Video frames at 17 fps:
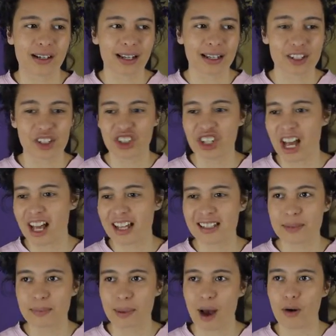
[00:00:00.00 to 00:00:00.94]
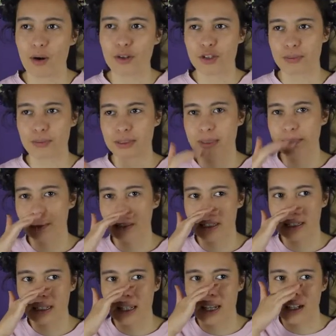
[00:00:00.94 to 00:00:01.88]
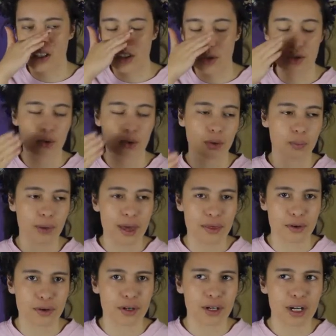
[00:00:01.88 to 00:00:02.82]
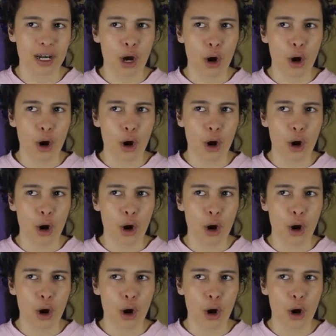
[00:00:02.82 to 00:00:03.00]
Like, she has the power to manipulate and control the weather